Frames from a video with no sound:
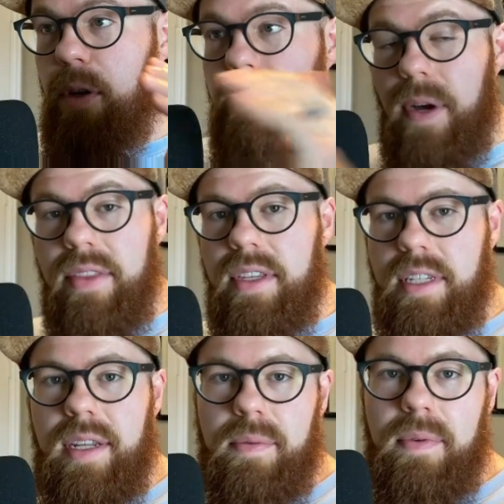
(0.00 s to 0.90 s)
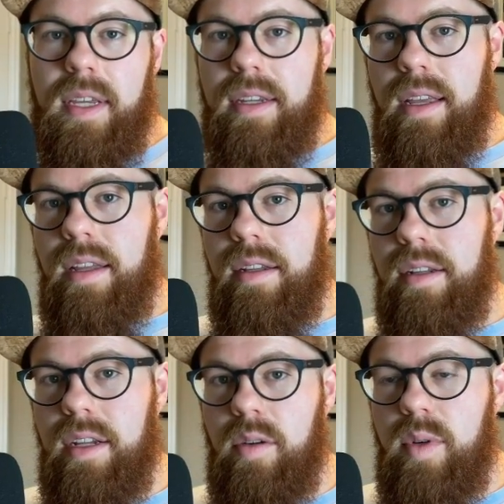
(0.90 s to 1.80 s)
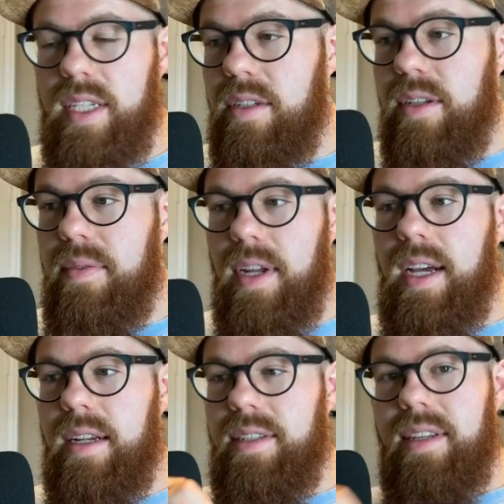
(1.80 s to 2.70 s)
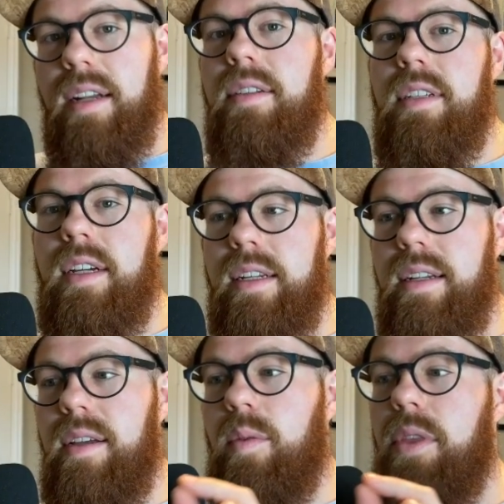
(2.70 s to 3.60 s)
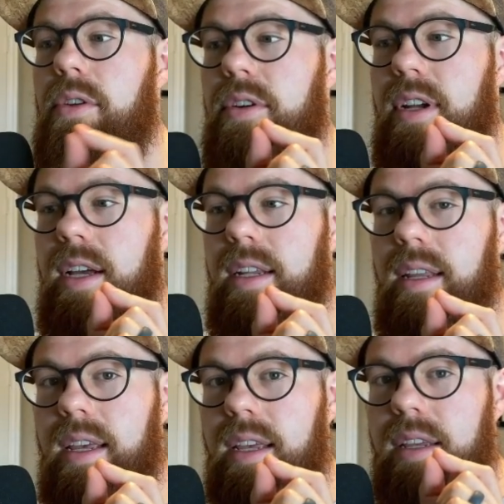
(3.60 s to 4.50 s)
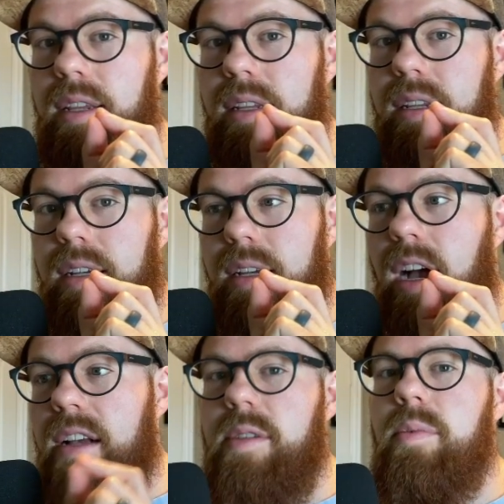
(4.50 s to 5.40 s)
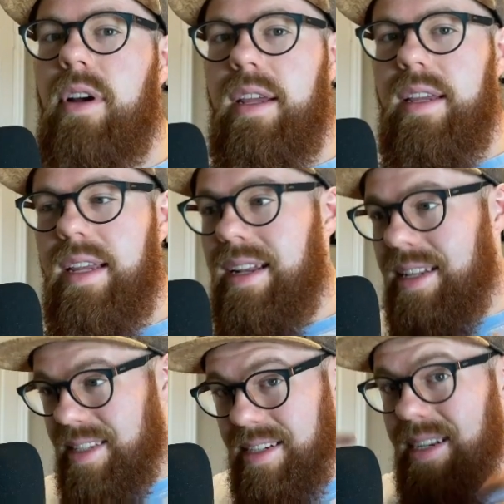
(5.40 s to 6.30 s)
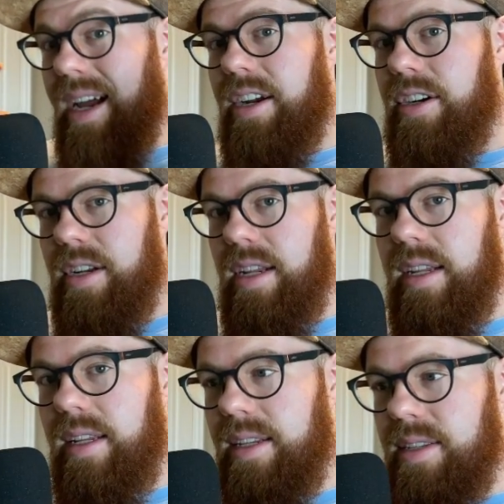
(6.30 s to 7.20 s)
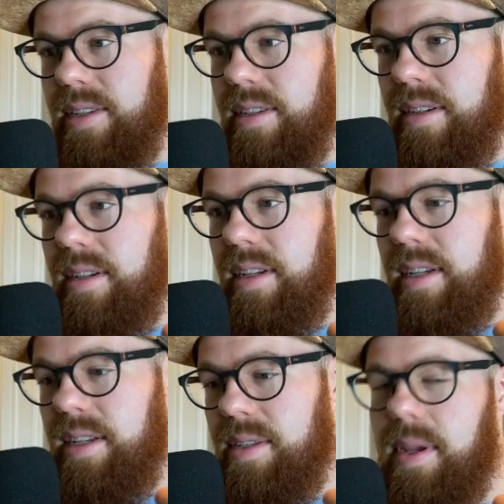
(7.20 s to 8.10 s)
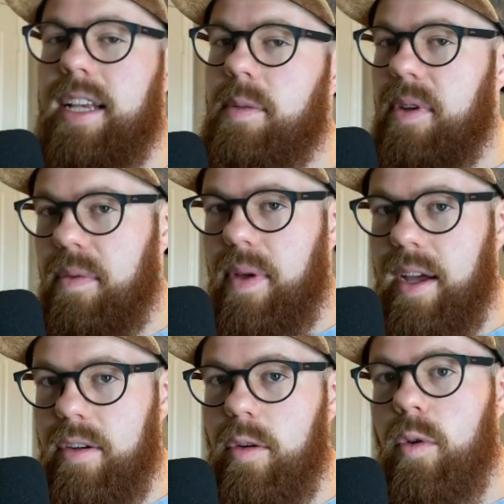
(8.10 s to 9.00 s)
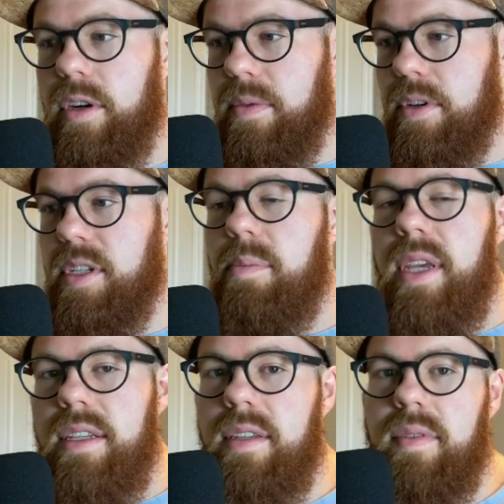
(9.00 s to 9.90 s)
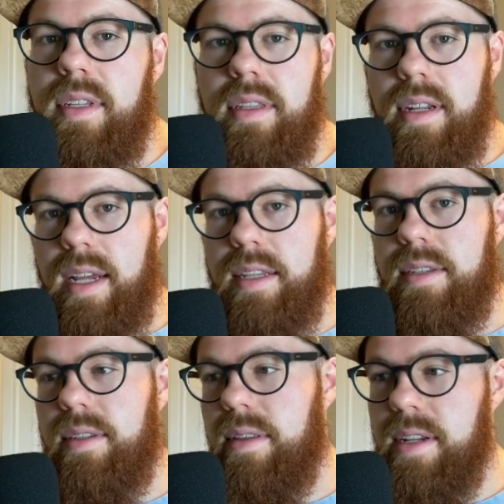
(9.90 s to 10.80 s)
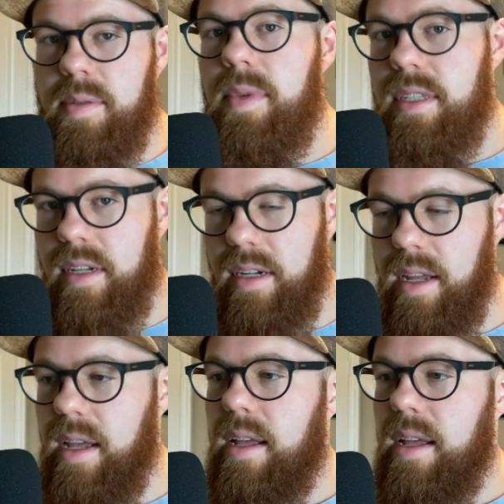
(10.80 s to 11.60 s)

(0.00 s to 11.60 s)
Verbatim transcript: you find this config, we still have not settled on whether or not uh, OSPRay in its entirety is is has been found, or if there's a piece of it that has that is missing,